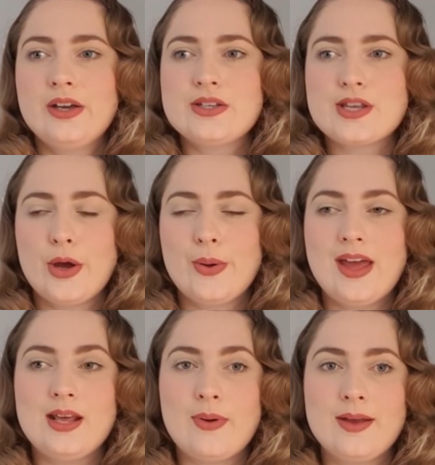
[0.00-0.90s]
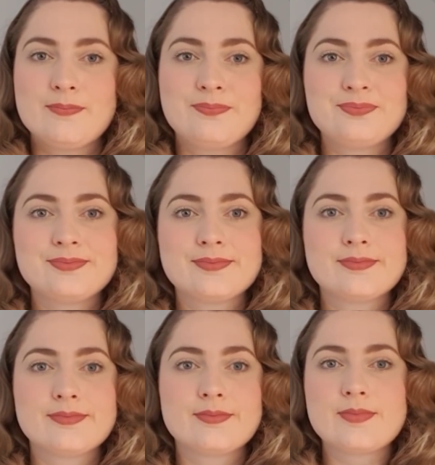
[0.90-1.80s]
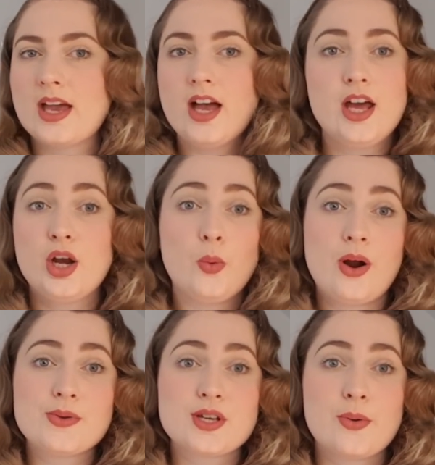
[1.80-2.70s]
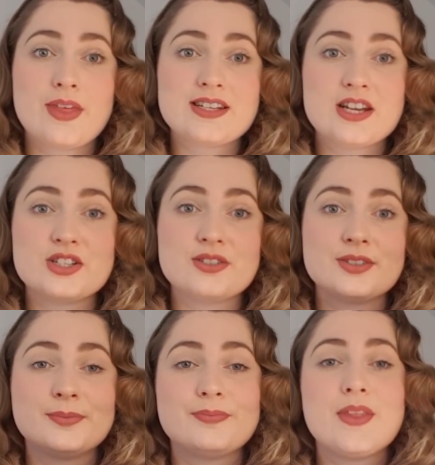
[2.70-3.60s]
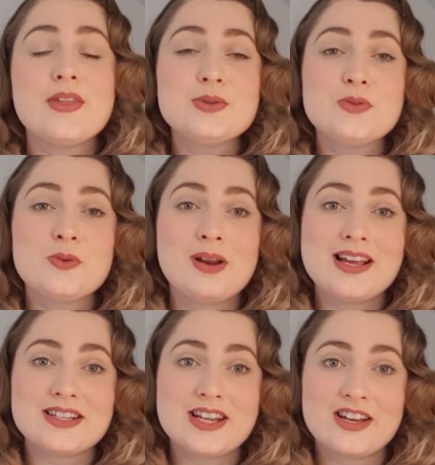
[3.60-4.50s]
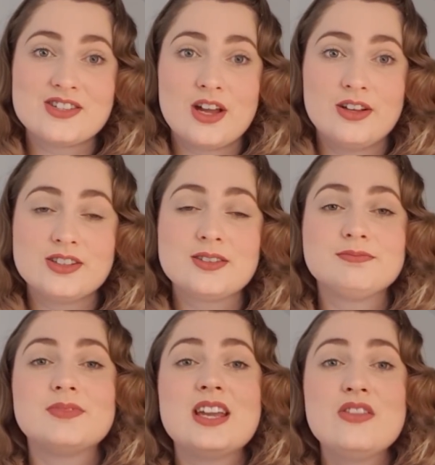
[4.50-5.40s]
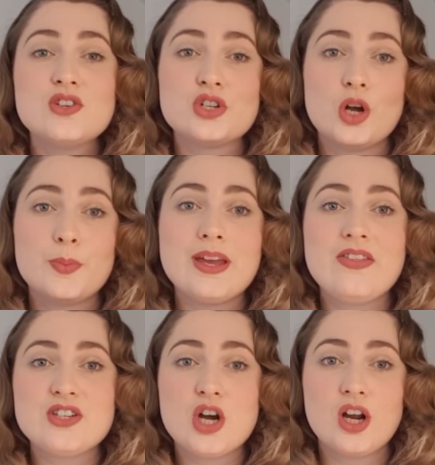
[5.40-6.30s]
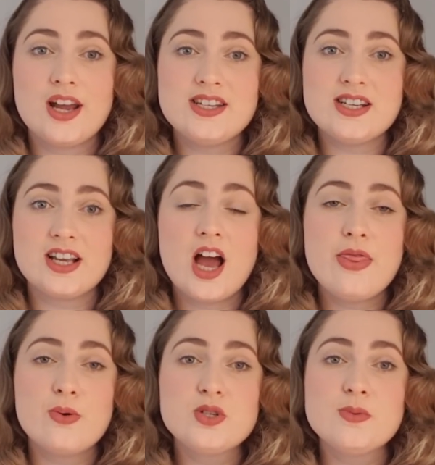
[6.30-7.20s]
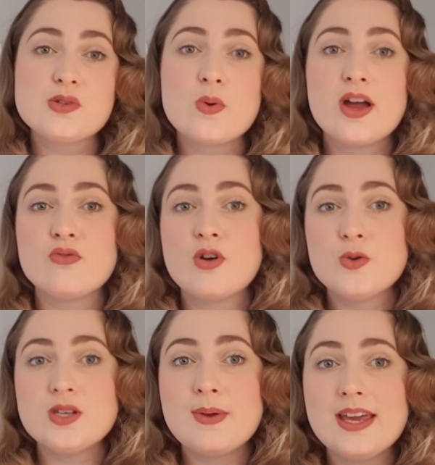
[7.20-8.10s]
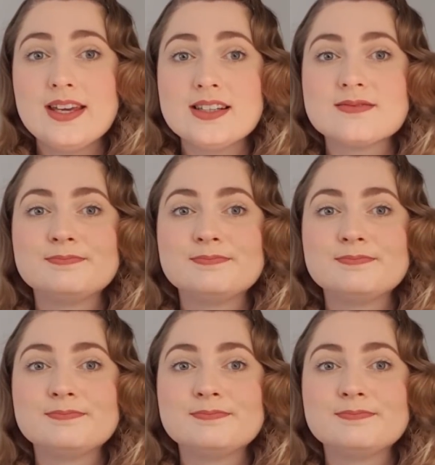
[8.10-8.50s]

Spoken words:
So anyway, I don't know where I was going with that tangent. This was from Classic Textiles. In the shop, in the dark lighting, I thought it was quite a rosy pink.